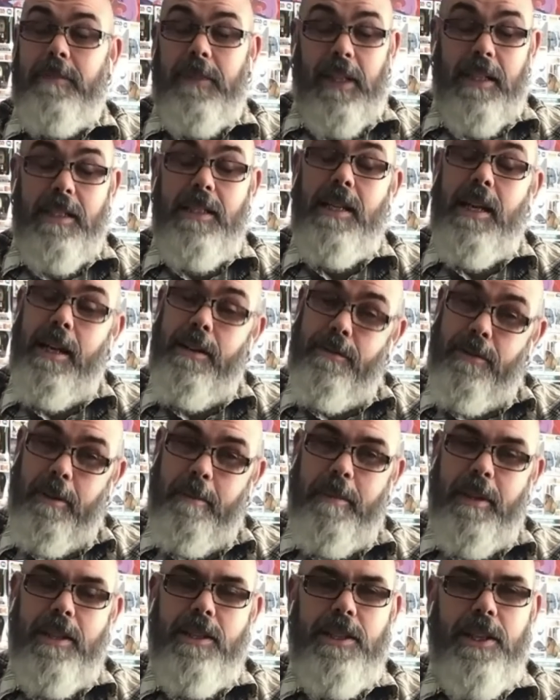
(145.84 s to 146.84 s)
aside
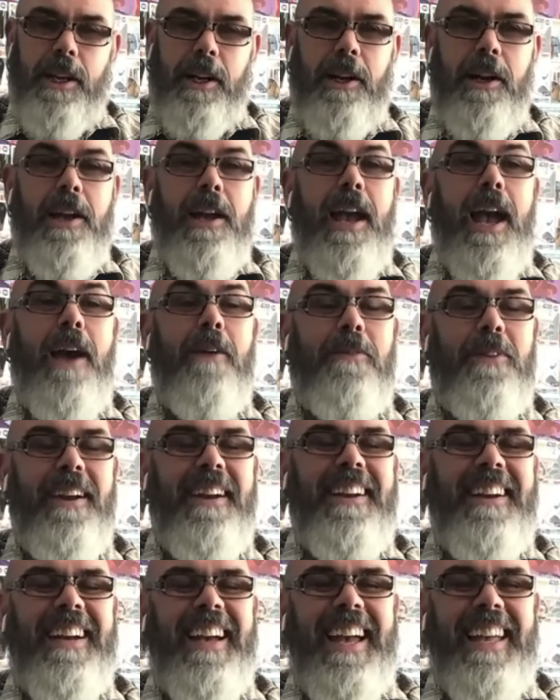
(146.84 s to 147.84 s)
from this year,
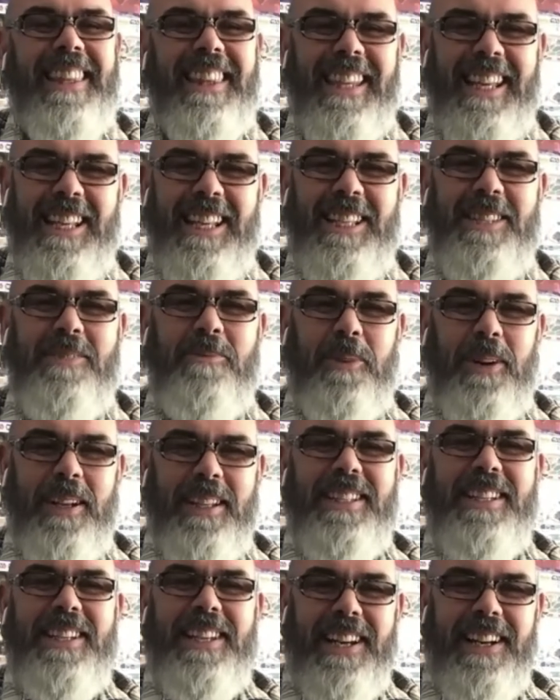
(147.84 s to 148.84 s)
at least
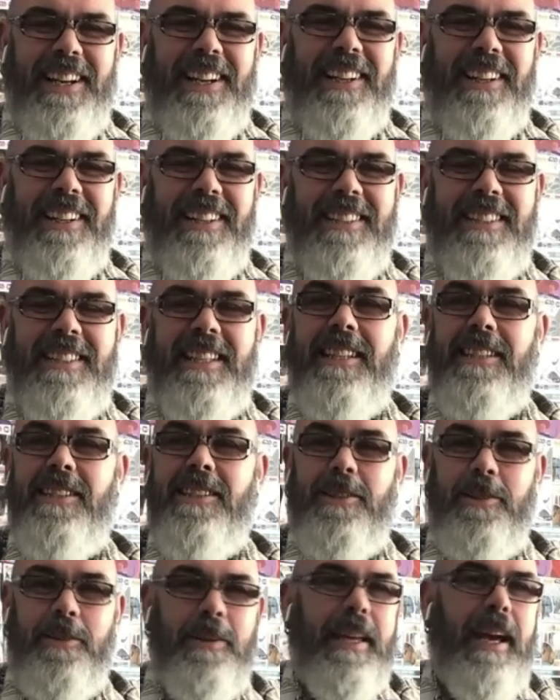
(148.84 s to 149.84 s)
once a year since
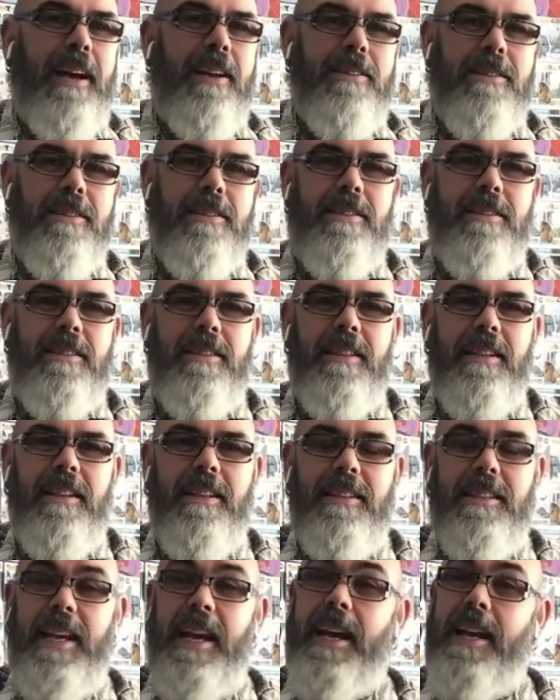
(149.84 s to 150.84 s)

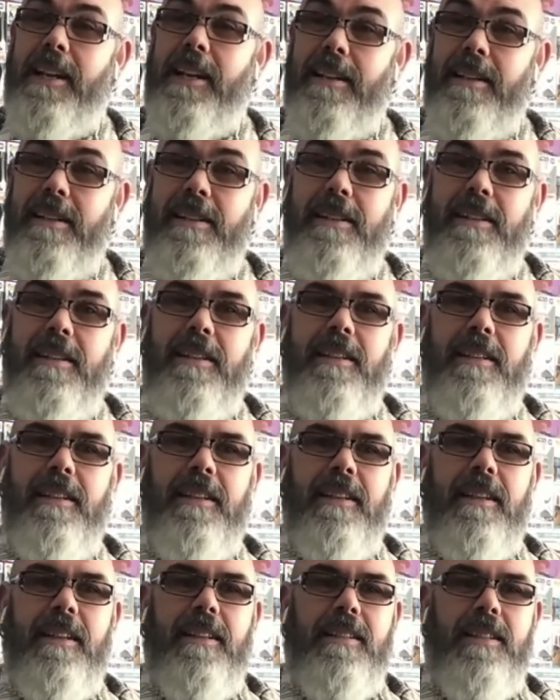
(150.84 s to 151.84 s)
2010.
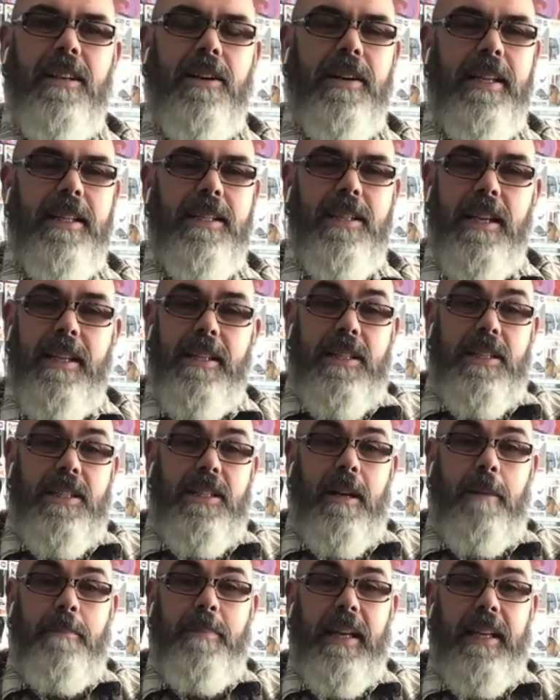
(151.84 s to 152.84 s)
So it's just
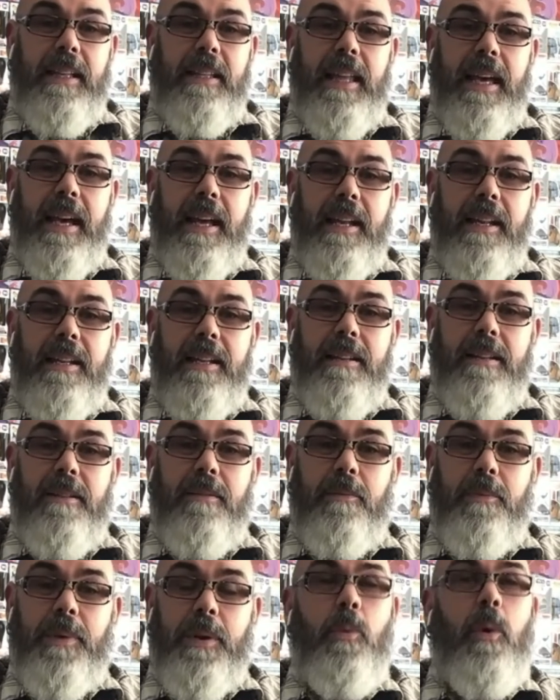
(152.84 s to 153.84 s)
something that
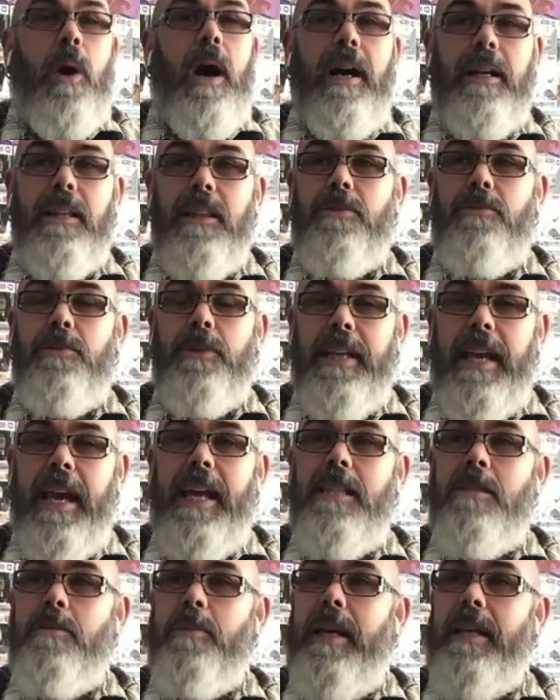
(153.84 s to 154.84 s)
we walk through the
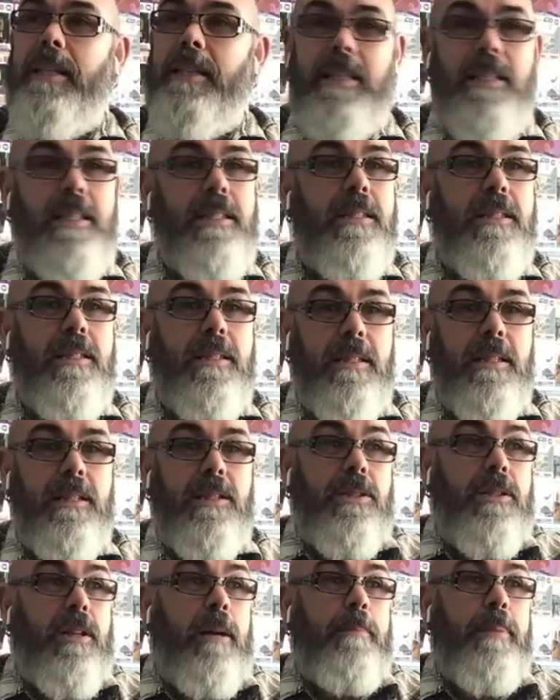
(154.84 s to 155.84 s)
gates. We're like, this
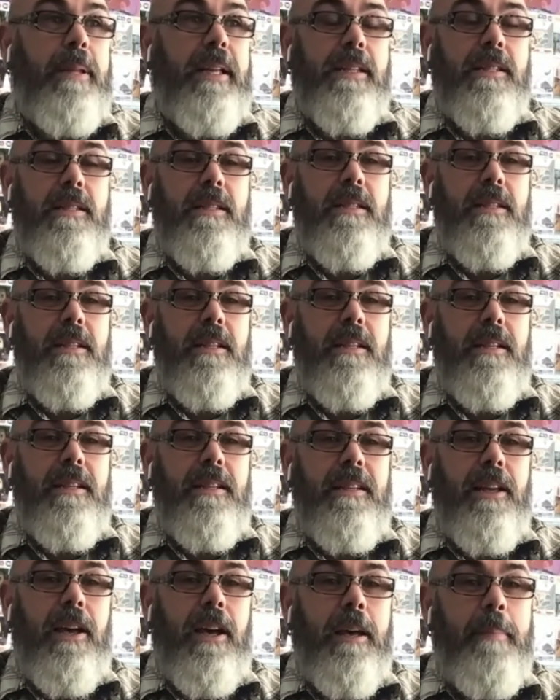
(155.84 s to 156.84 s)
is our place.
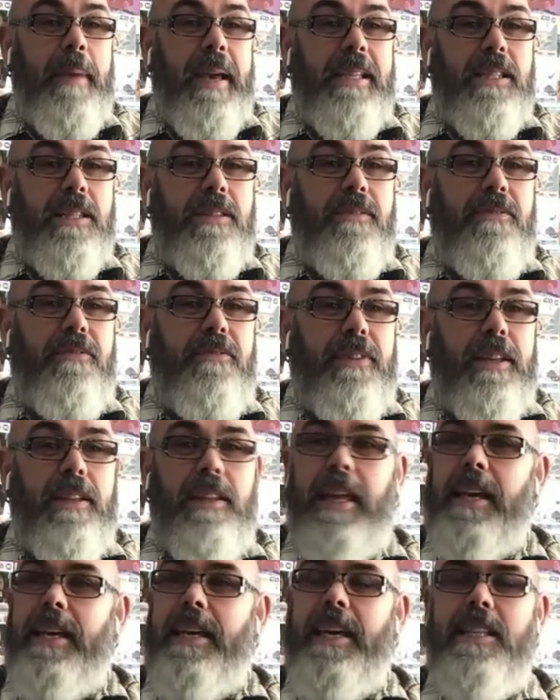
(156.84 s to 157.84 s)
It makes us feel
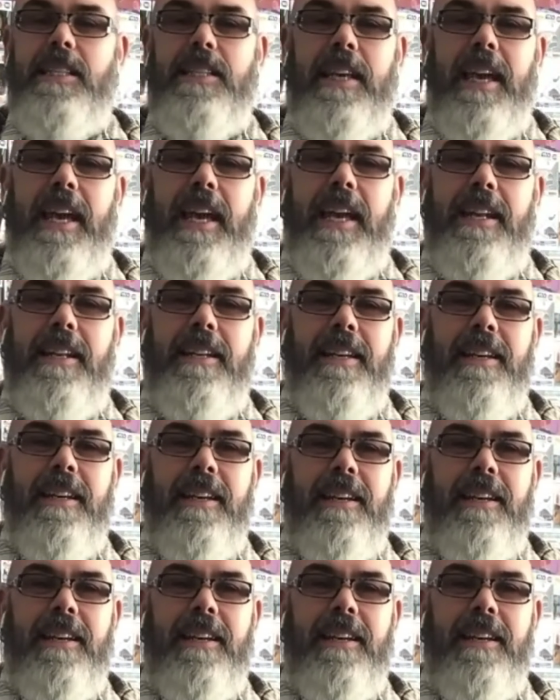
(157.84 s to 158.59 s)
like kids again.